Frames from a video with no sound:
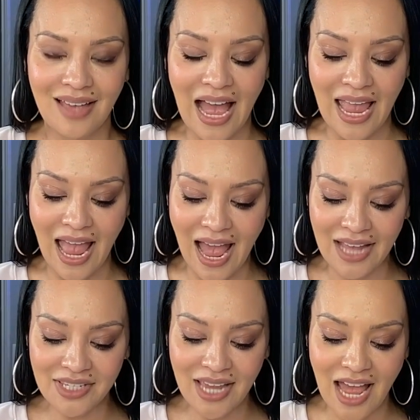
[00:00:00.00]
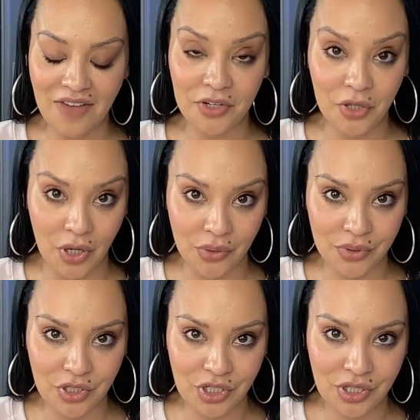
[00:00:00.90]
I had to have a
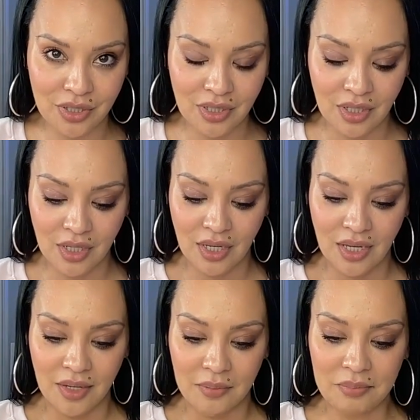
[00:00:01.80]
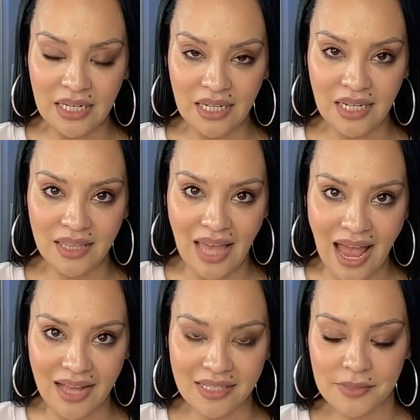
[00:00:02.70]
coach, meaning
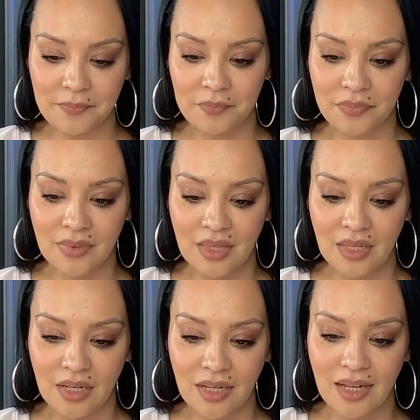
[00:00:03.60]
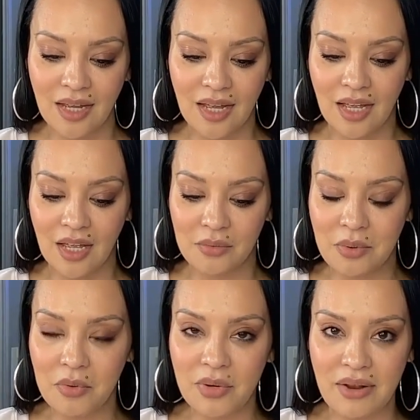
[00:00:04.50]
that
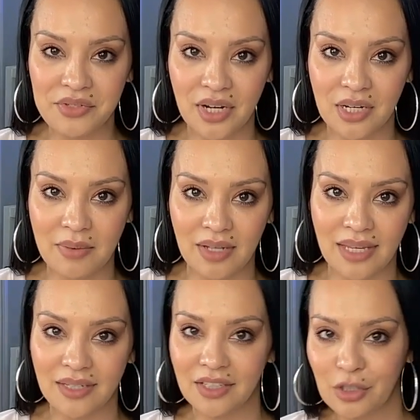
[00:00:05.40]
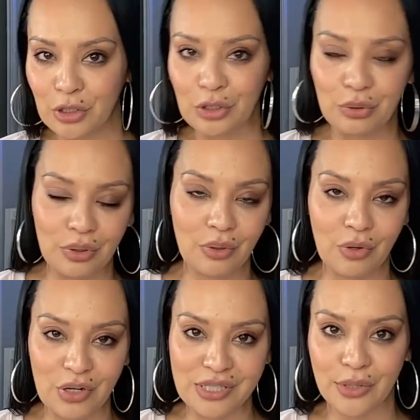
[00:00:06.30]
remember when I was talking about like the
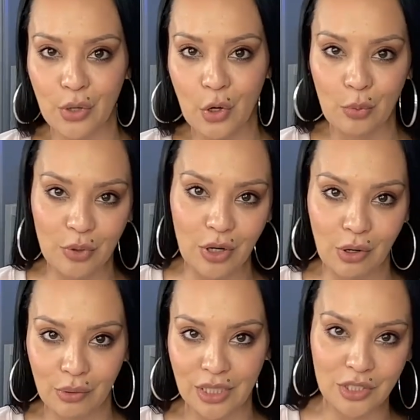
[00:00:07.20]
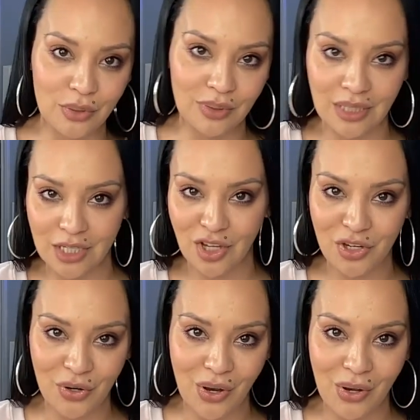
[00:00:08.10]
unicorns and the homegrown and doing things on
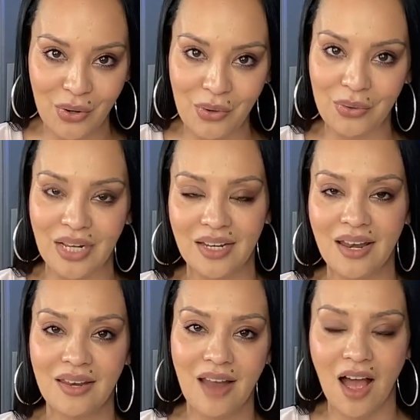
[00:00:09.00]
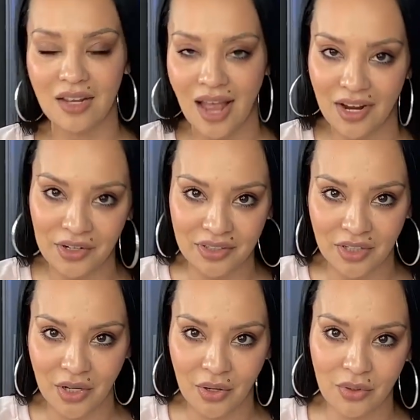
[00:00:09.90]
your own and not hiring
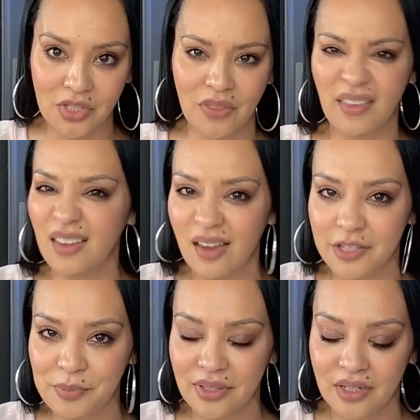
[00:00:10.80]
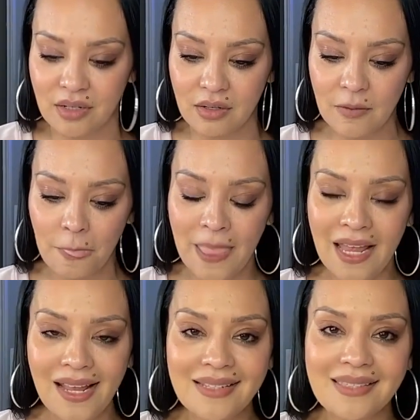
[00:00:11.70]
the coach and thinking it's political?
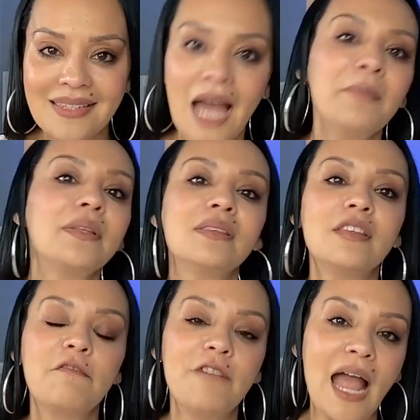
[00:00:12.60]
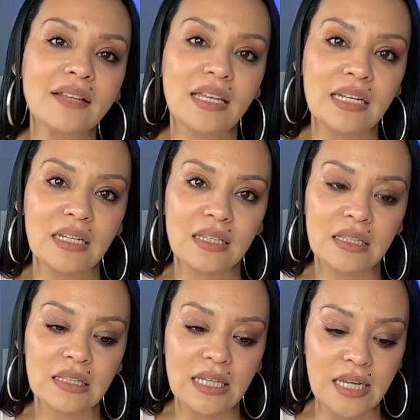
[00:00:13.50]
It's not the fact that
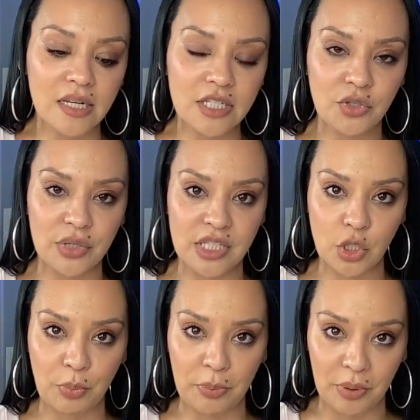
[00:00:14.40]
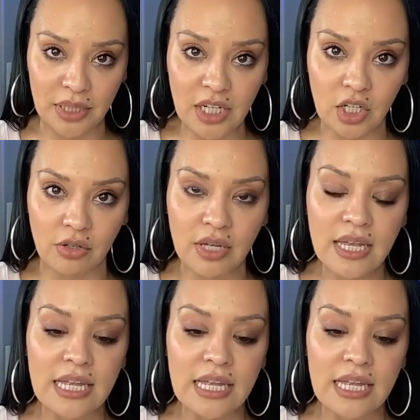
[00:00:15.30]
the industry is super political.